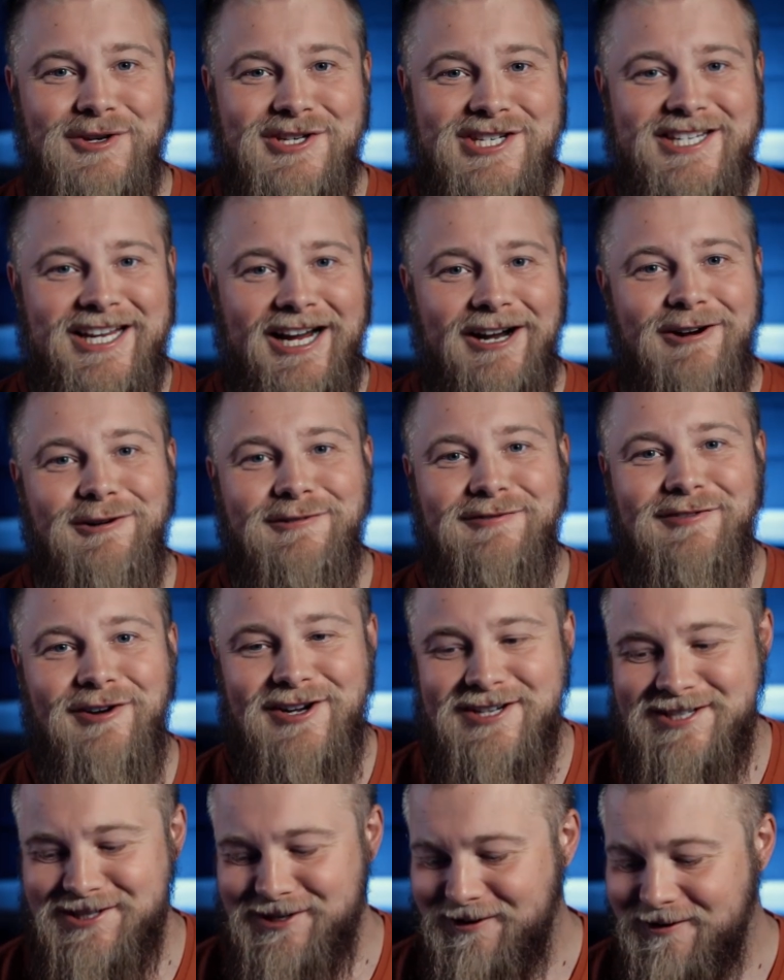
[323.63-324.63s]
You
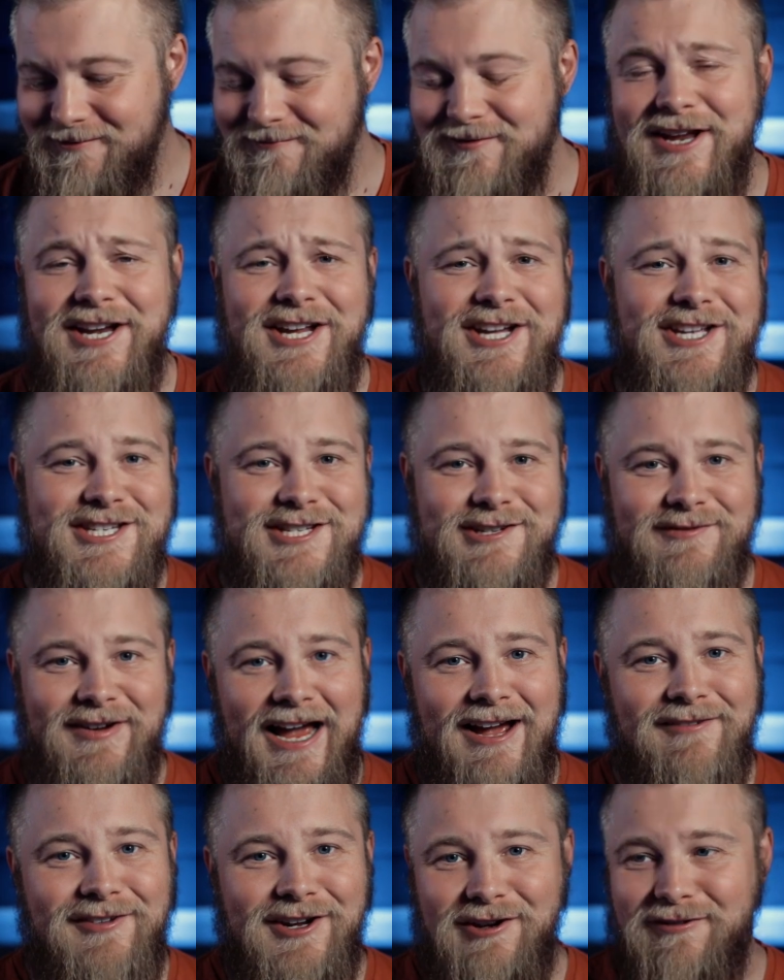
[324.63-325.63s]
sacrifice the convenience of
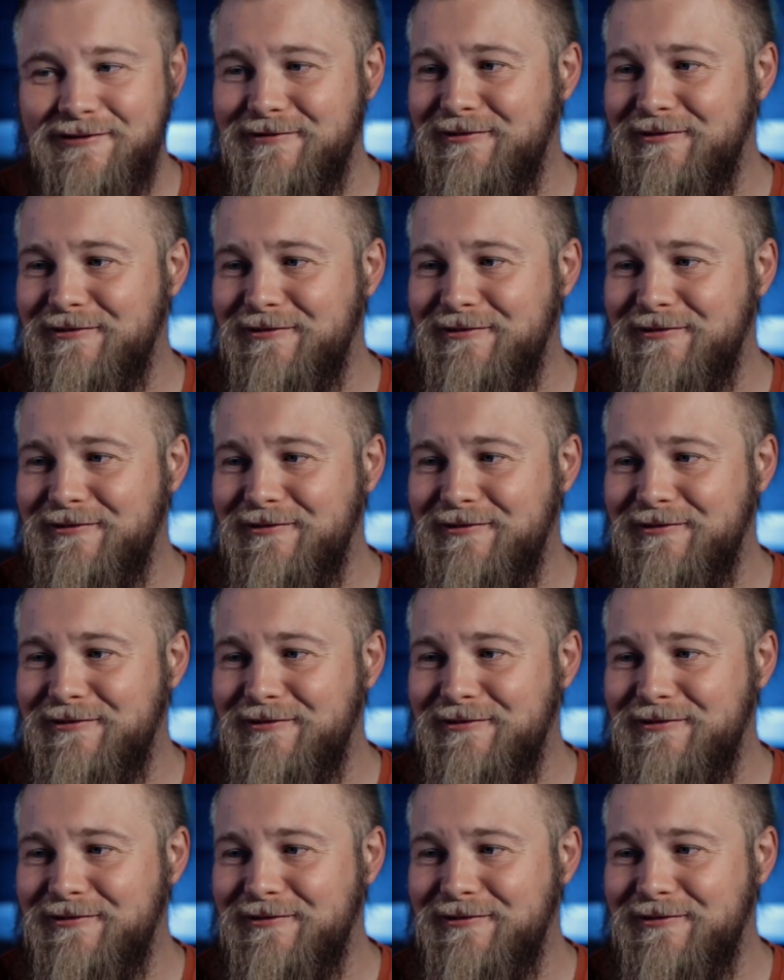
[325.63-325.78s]
having a